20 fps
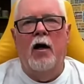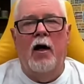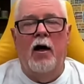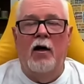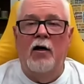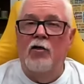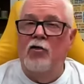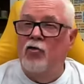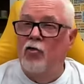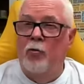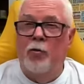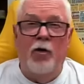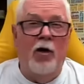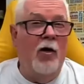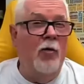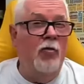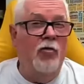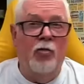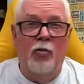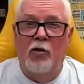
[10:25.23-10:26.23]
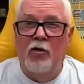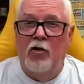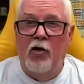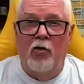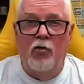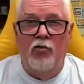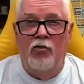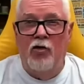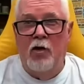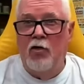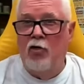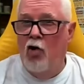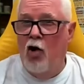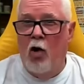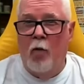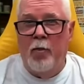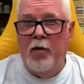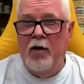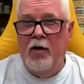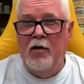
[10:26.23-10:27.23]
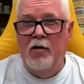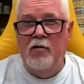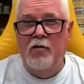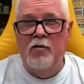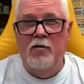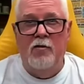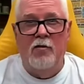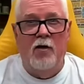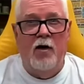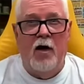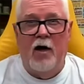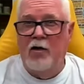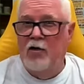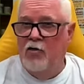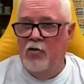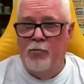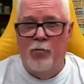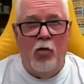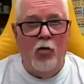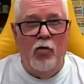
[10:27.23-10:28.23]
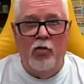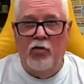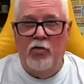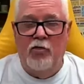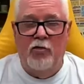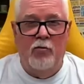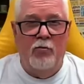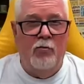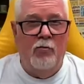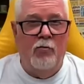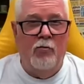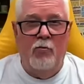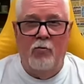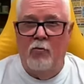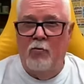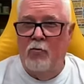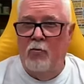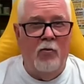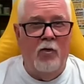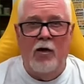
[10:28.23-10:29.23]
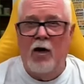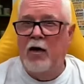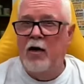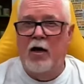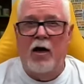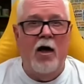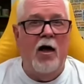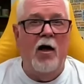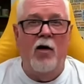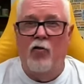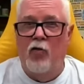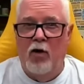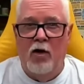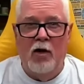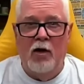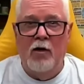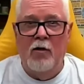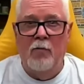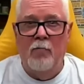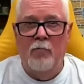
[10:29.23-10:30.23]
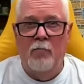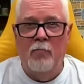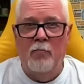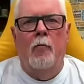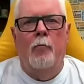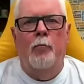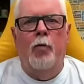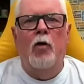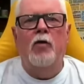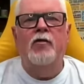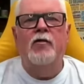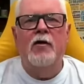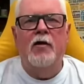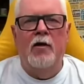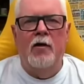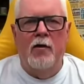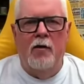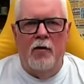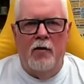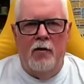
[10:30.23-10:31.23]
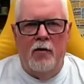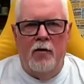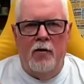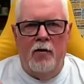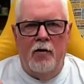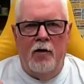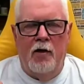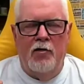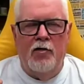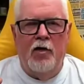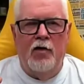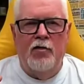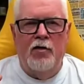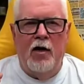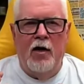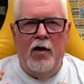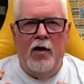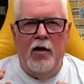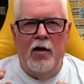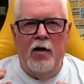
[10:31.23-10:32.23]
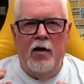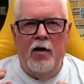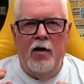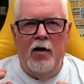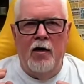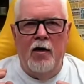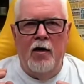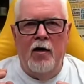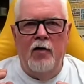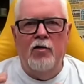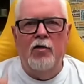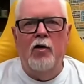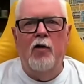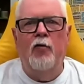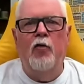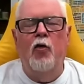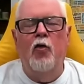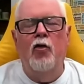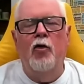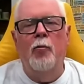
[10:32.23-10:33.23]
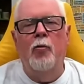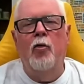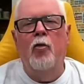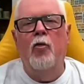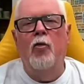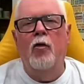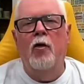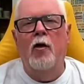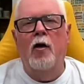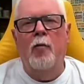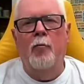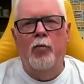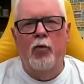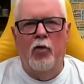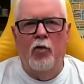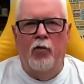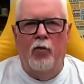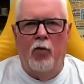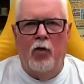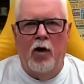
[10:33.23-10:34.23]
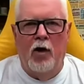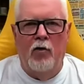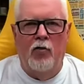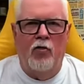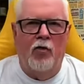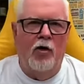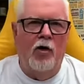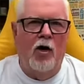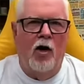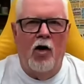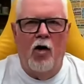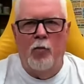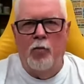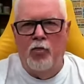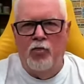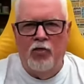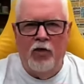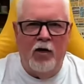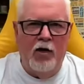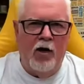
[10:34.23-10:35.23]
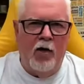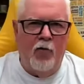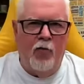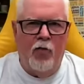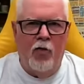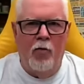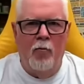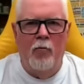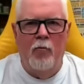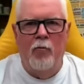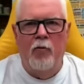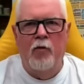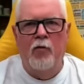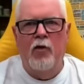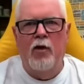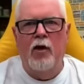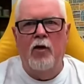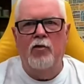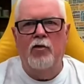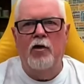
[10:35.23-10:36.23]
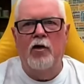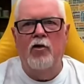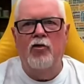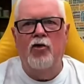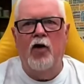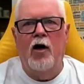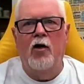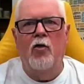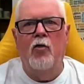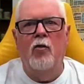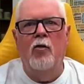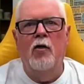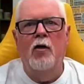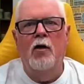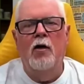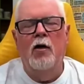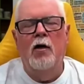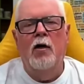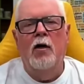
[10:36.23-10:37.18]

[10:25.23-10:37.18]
And you'll be able to indulge in your hobbies and sports without a care, really. Bosnia, as I say, is an affordable and beautiful country. I hope you see that from the videos in the channel.